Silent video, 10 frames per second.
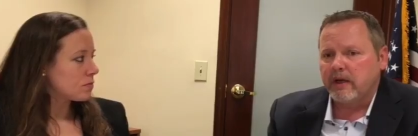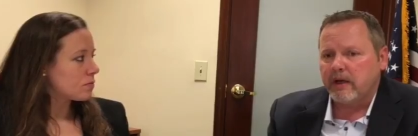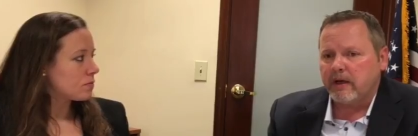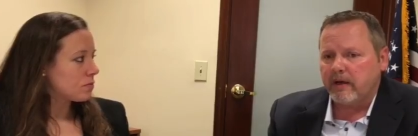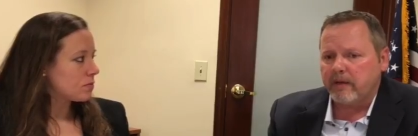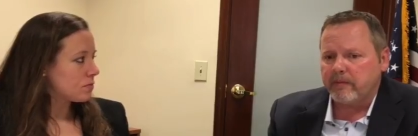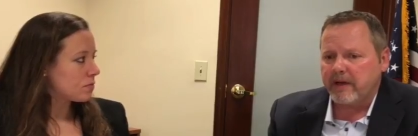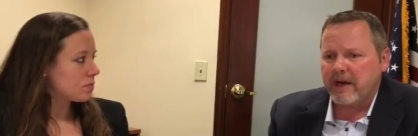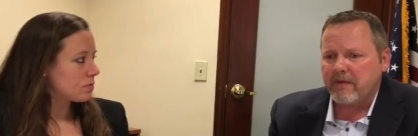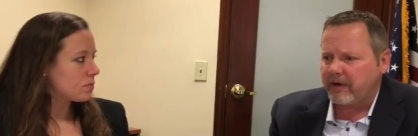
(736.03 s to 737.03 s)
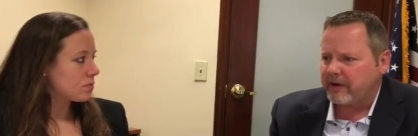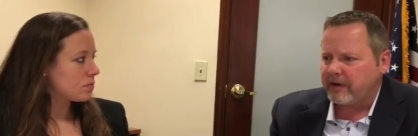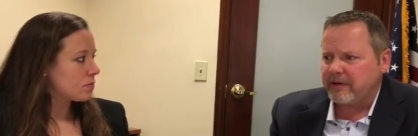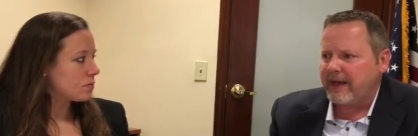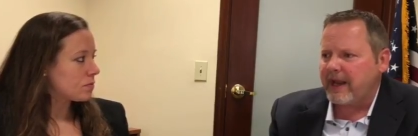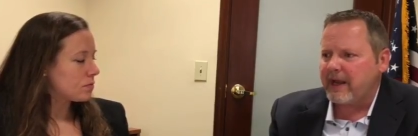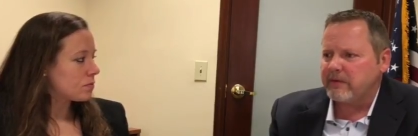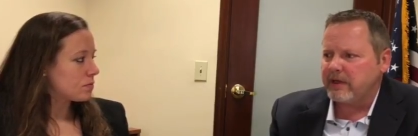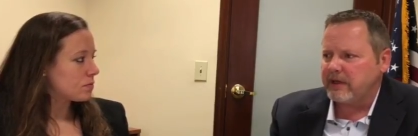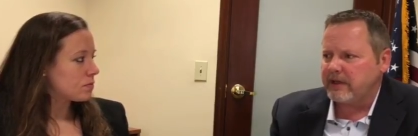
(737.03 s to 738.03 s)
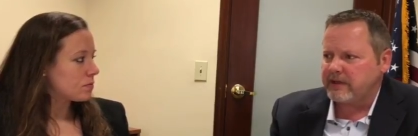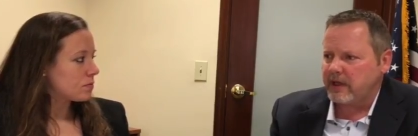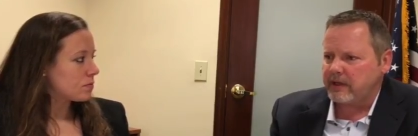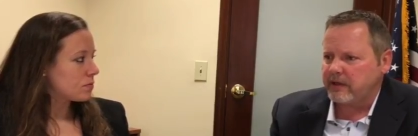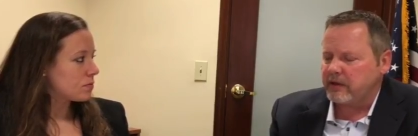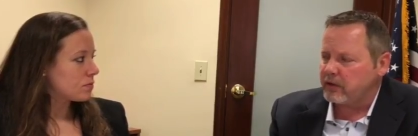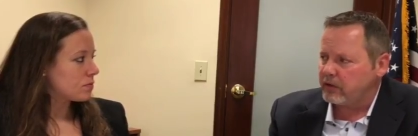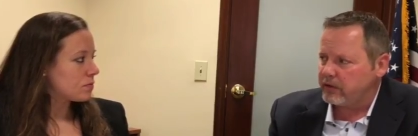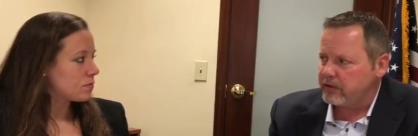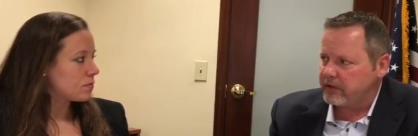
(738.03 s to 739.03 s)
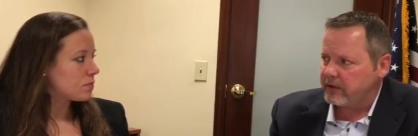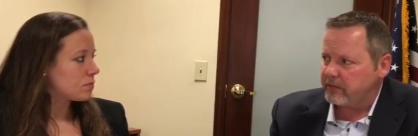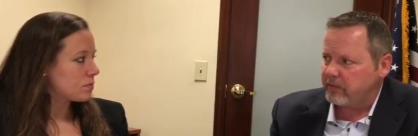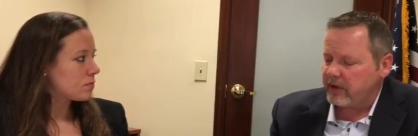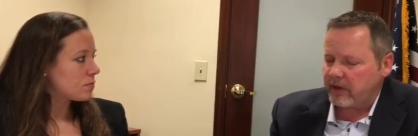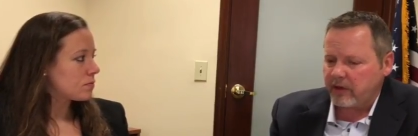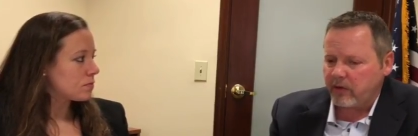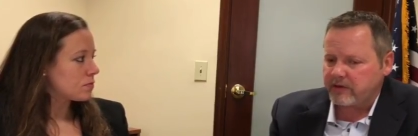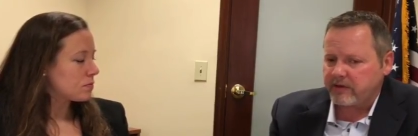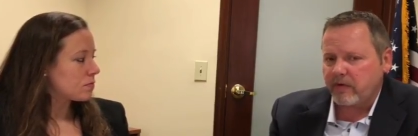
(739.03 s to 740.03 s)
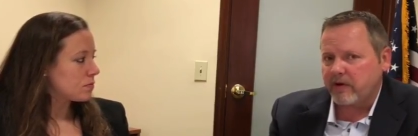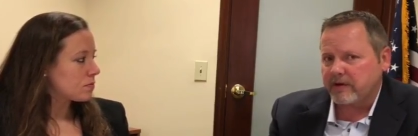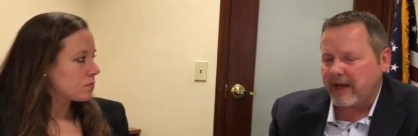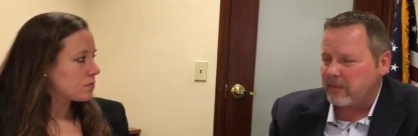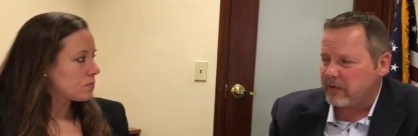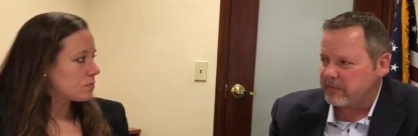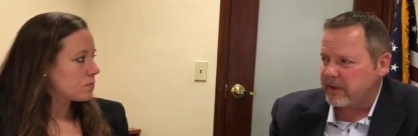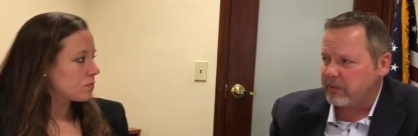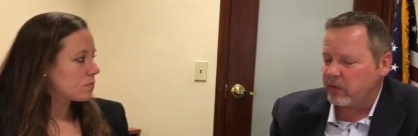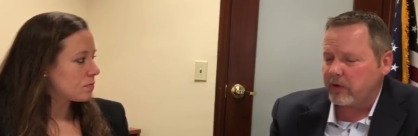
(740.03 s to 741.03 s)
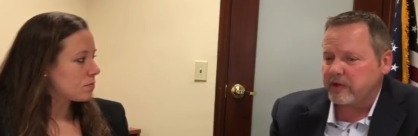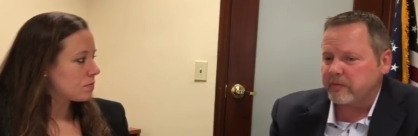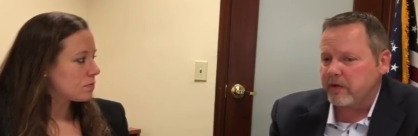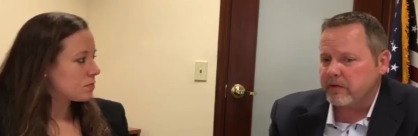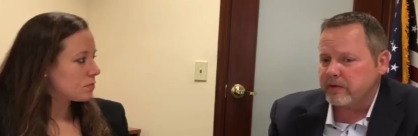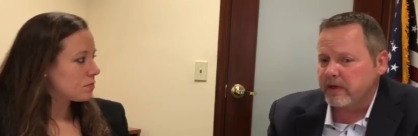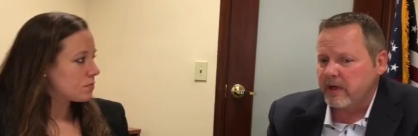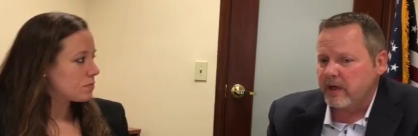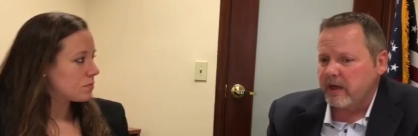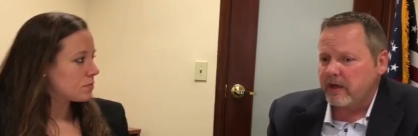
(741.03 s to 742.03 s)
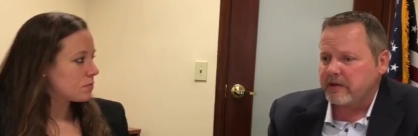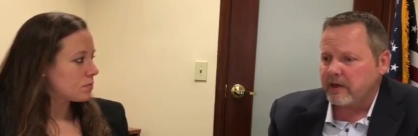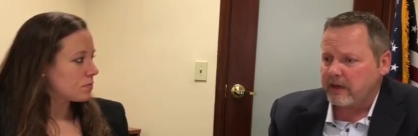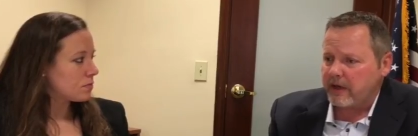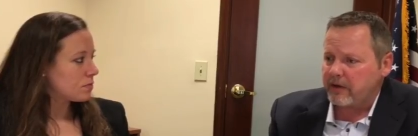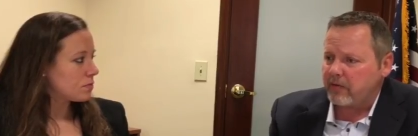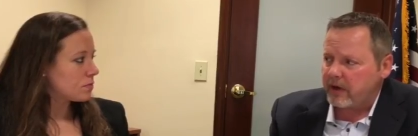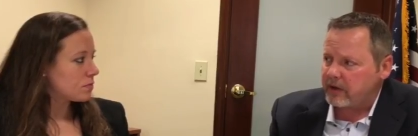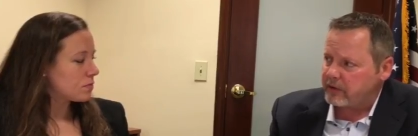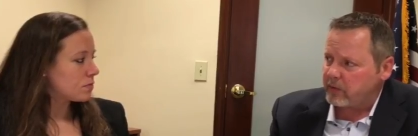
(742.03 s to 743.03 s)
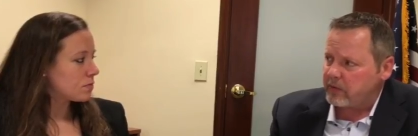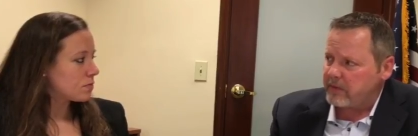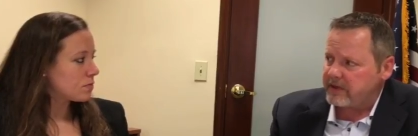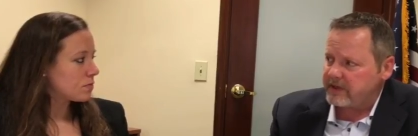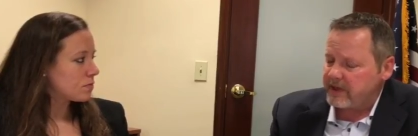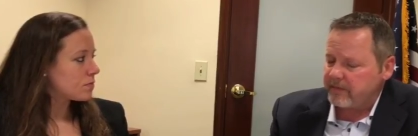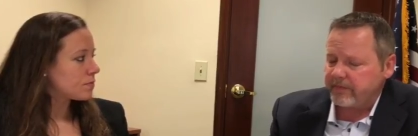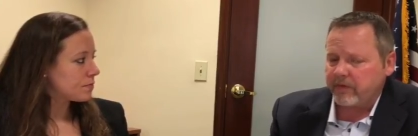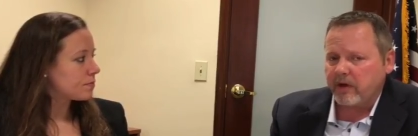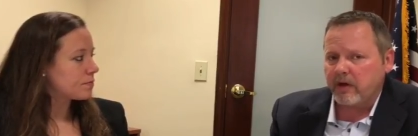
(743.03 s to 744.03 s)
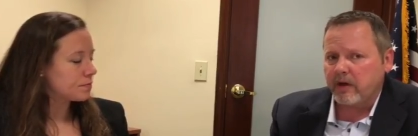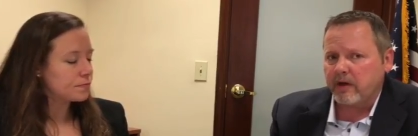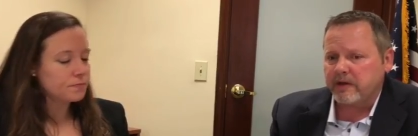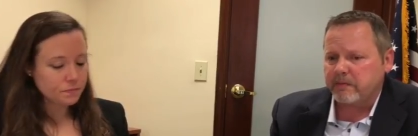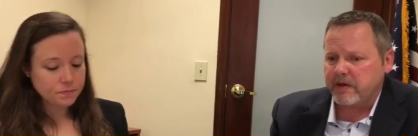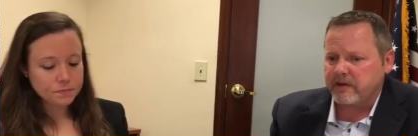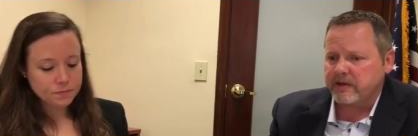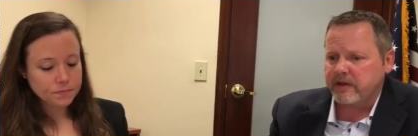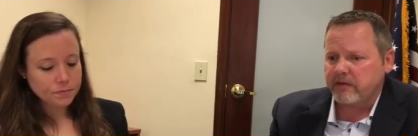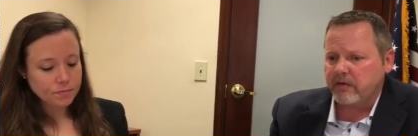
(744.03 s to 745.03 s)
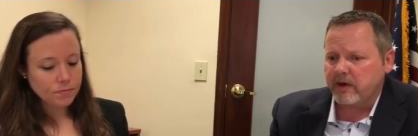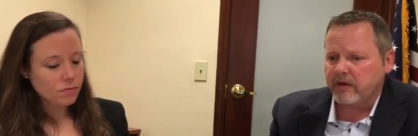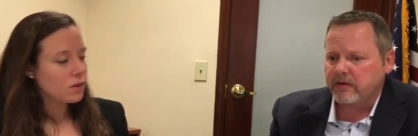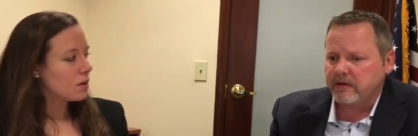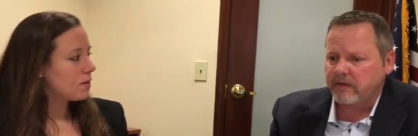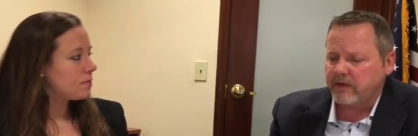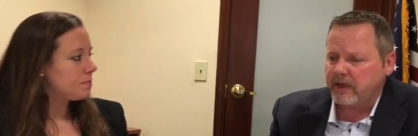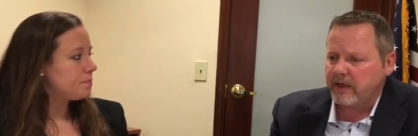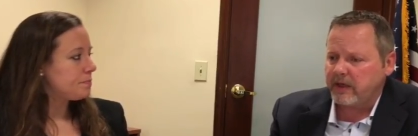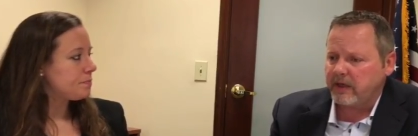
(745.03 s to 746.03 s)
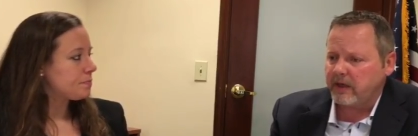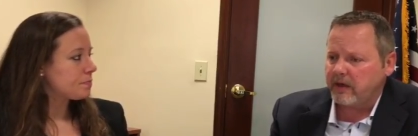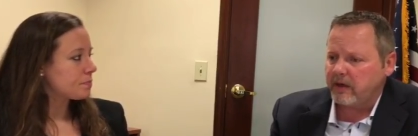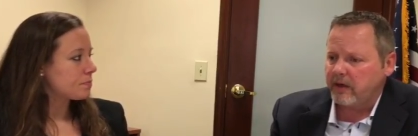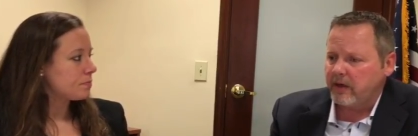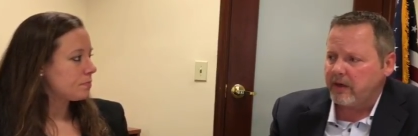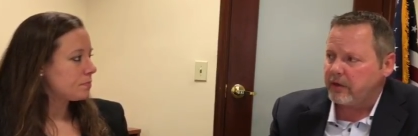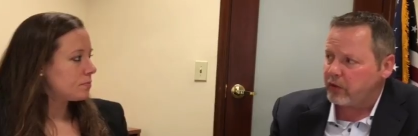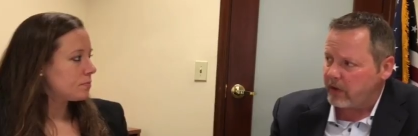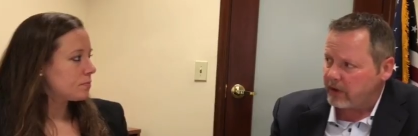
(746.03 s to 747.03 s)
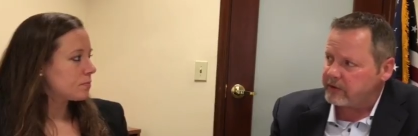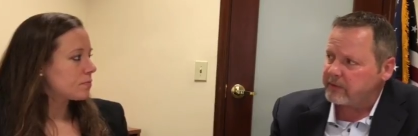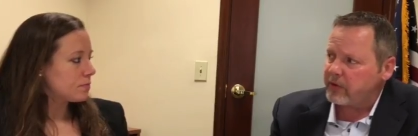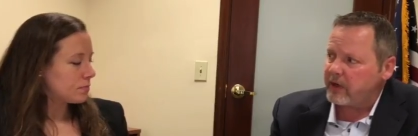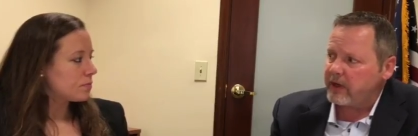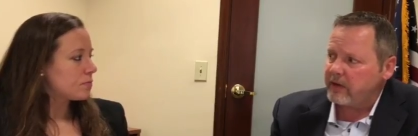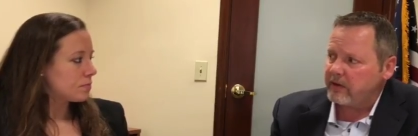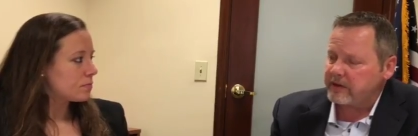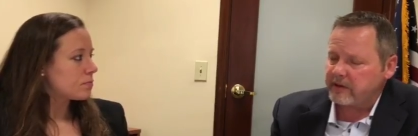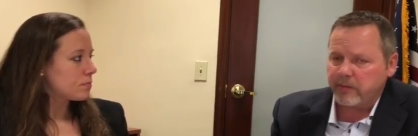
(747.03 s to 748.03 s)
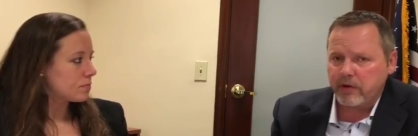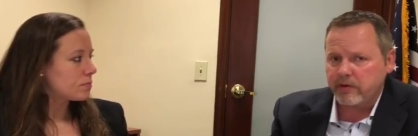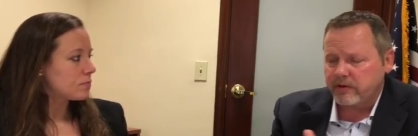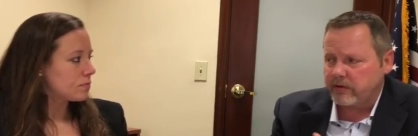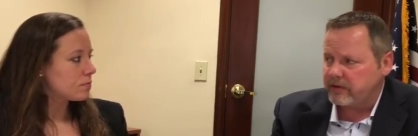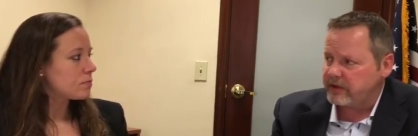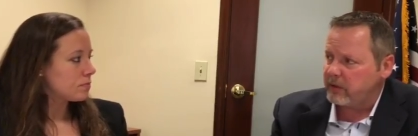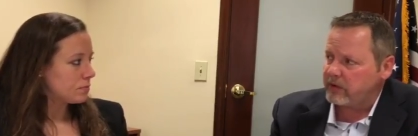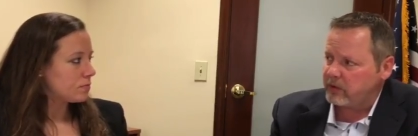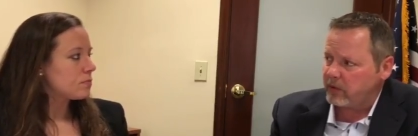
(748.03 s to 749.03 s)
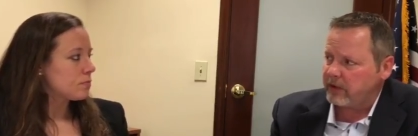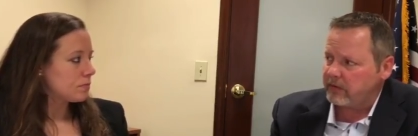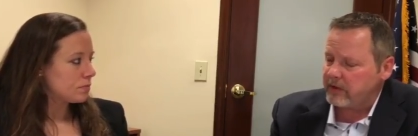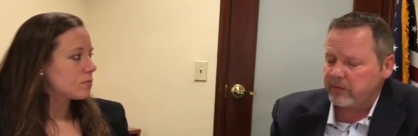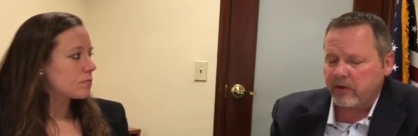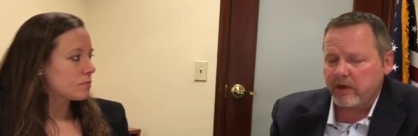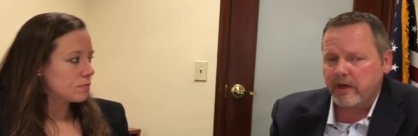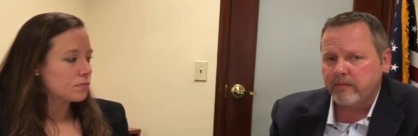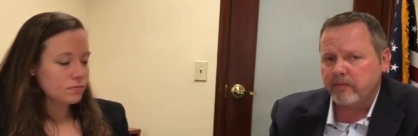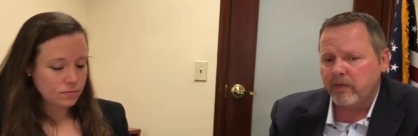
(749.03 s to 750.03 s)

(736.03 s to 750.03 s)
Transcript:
Speaker 1: Uh, they never came to any solid conclusion, you know, as far as how much people were exposed. A lot of the records were missing, mm-hmm. uh, especially the records of the uh, the ground spraying as opposed to the C123 spraying.